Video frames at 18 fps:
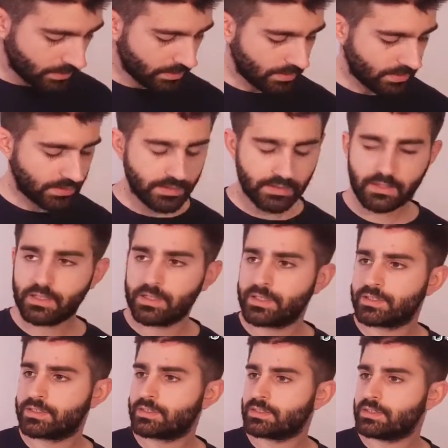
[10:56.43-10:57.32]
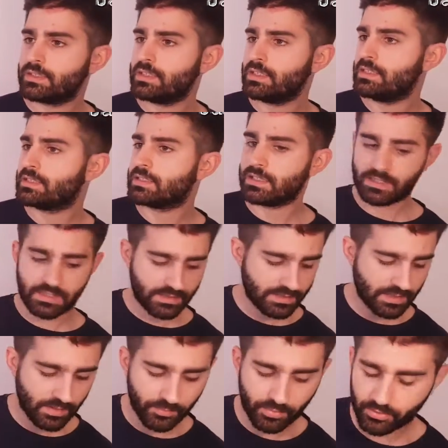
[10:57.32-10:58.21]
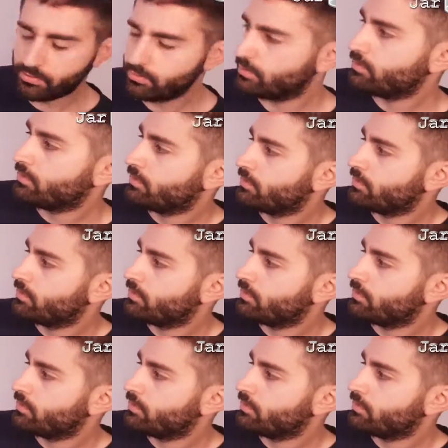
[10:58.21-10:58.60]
And here is an example.